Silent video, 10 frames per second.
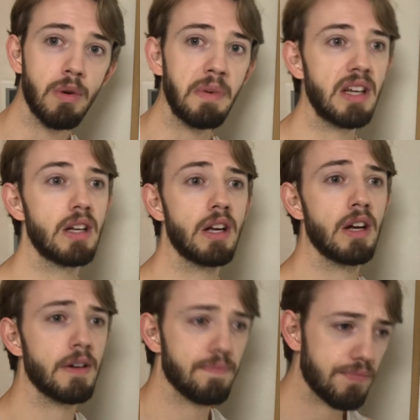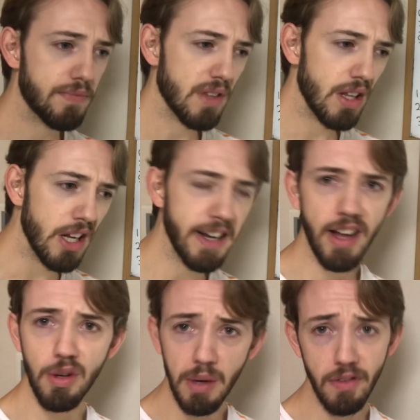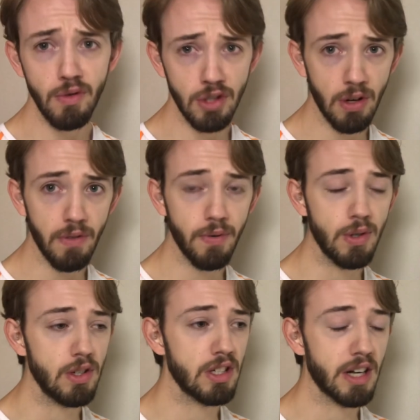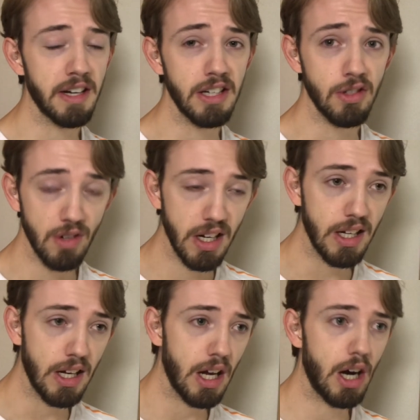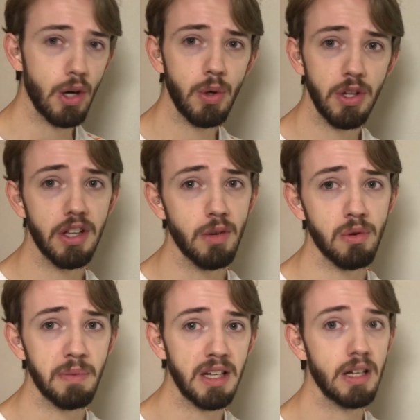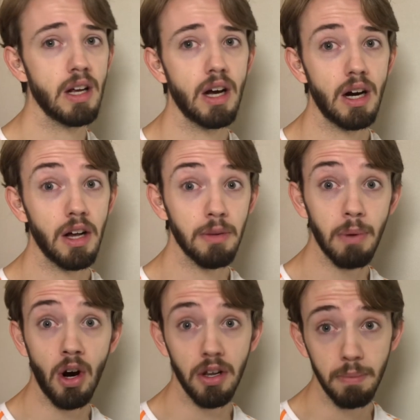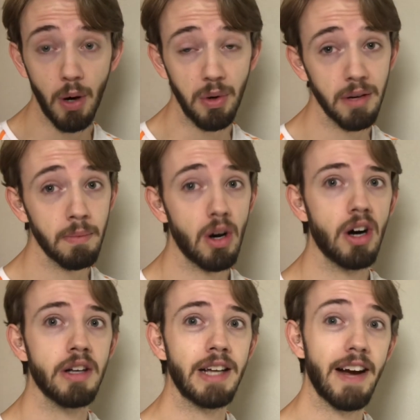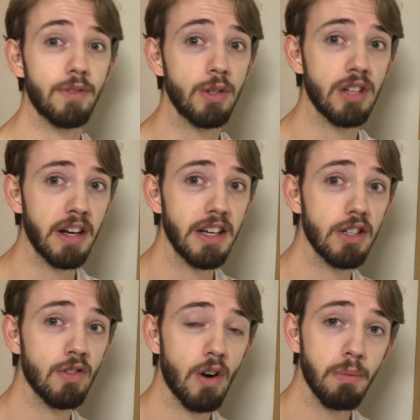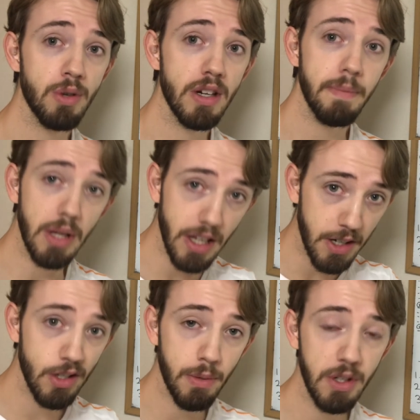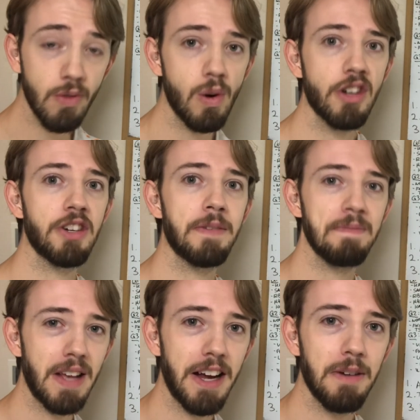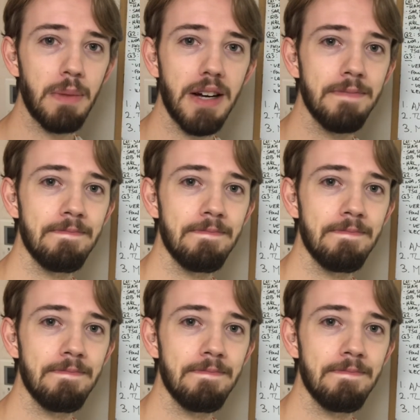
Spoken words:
will be, now that we have the result for Sunday's grid, who do you think will be on the podium after Sunday's Grand Prix? Thank you so much for watching, and goodbye.